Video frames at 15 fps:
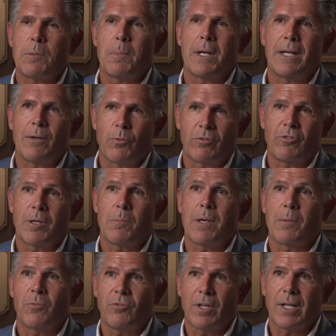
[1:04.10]
meeting with
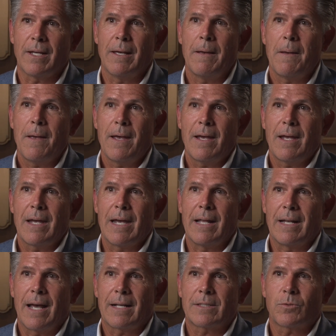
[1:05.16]
CBMC.
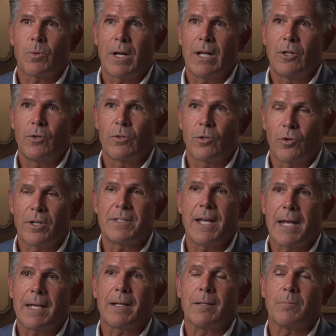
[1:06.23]
And that's when I knew the Lord had
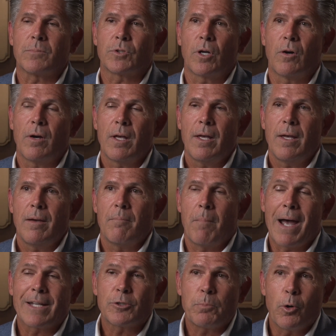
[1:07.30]
taken him. So
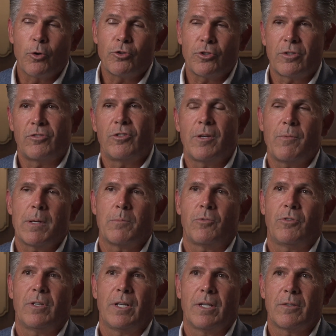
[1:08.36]
my exposure to
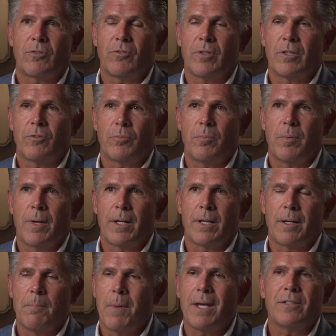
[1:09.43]
CBMC has been
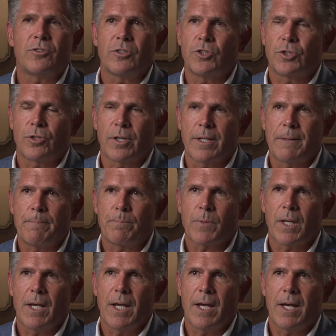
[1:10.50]
an amazing journey,
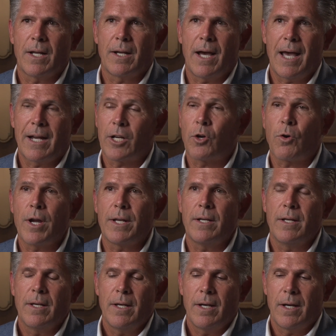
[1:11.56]
and I had a great
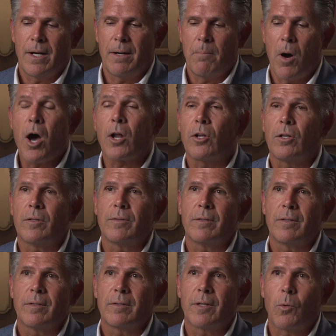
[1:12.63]
model
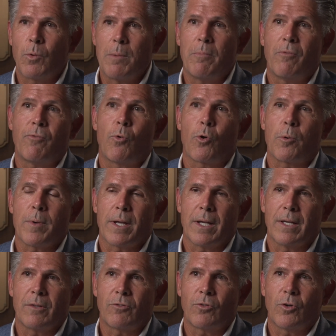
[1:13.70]
that went before me,
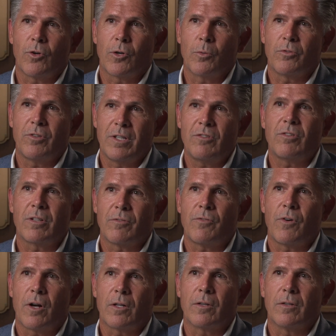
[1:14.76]
and so it was easy to
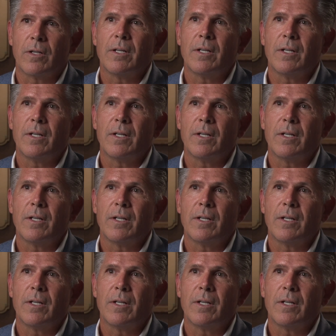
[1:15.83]
follow.